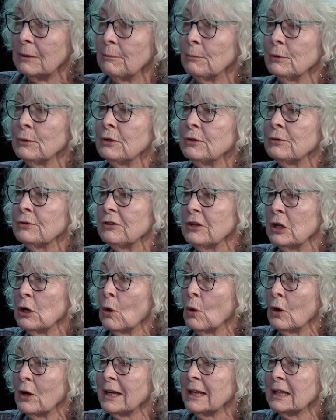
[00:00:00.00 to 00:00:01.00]
producing
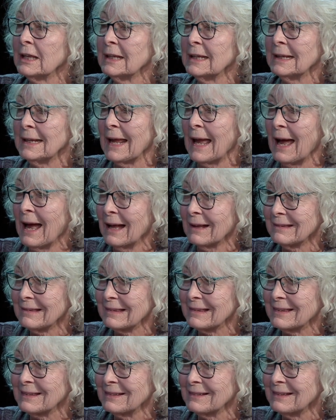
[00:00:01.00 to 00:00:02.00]
oil and
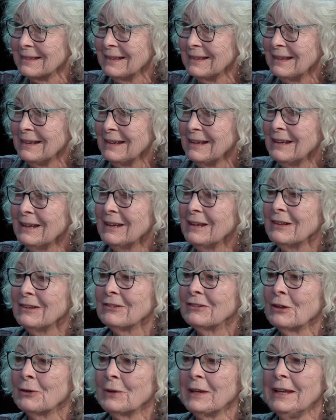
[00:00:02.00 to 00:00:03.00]
gas.
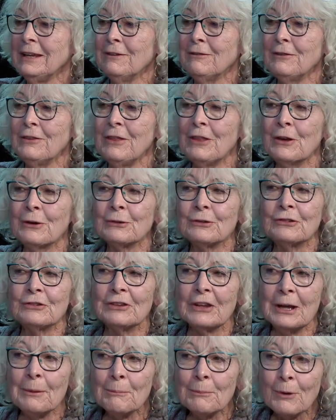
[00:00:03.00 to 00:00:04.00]
So even though some